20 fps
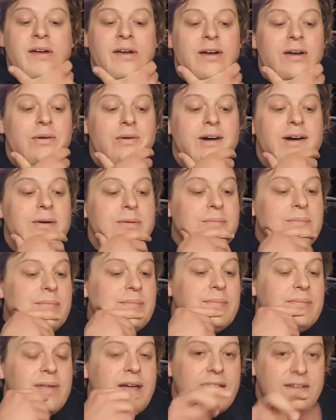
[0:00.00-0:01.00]
Well,
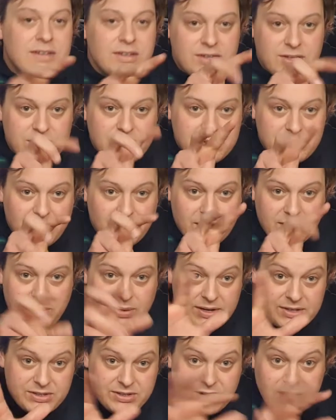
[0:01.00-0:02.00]
that's a two-sided
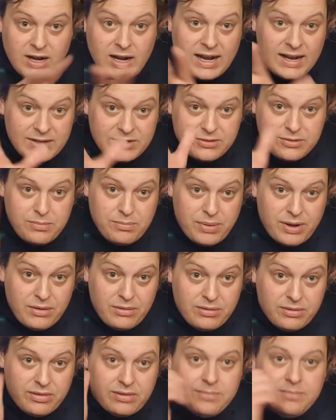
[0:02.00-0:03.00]
question and I'll answer them
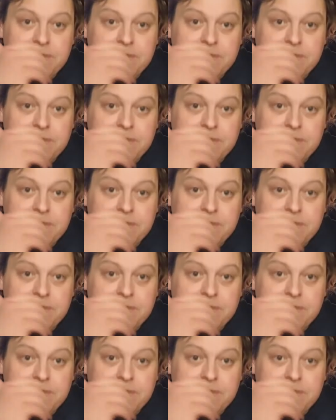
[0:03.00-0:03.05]
both.